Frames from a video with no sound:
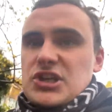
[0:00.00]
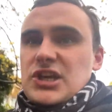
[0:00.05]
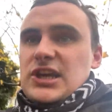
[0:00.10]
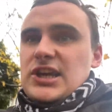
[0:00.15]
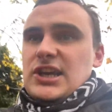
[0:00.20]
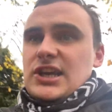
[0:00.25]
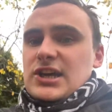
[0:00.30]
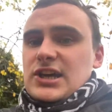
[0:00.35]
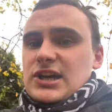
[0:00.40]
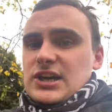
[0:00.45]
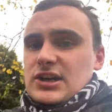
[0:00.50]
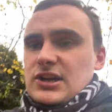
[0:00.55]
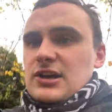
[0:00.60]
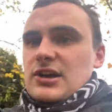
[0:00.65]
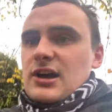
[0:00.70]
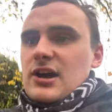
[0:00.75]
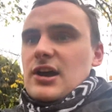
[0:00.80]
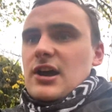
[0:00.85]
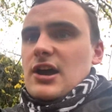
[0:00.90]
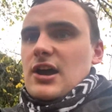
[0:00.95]
here
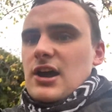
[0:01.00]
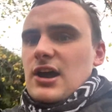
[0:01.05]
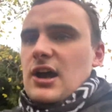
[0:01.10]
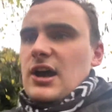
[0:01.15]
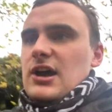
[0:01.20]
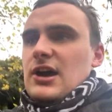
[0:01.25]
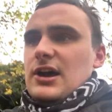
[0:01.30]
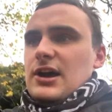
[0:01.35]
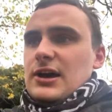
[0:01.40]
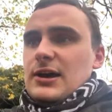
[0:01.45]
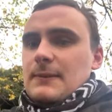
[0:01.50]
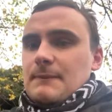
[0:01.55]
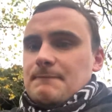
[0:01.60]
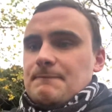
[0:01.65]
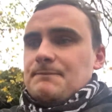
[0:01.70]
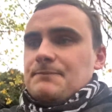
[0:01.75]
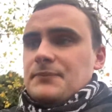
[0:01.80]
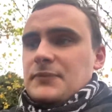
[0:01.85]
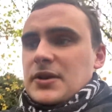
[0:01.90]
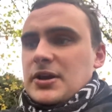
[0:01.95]
um,